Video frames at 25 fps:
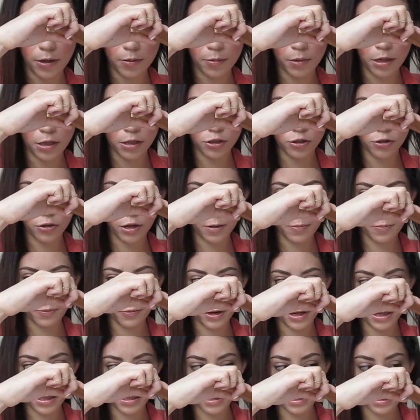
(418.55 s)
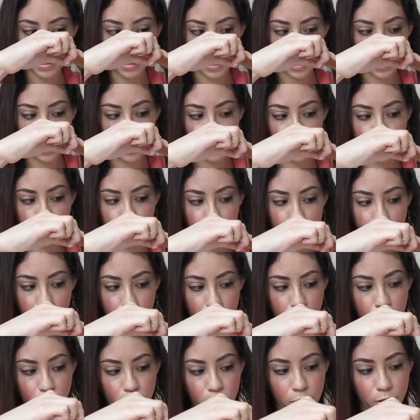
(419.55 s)
make sure I press the iron
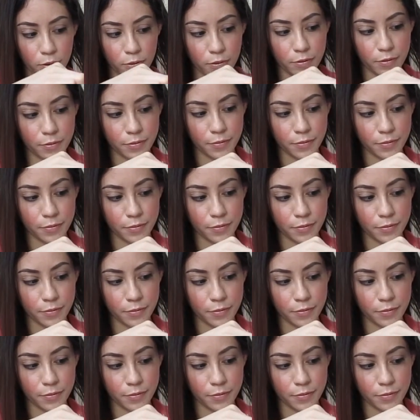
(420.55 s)
very well.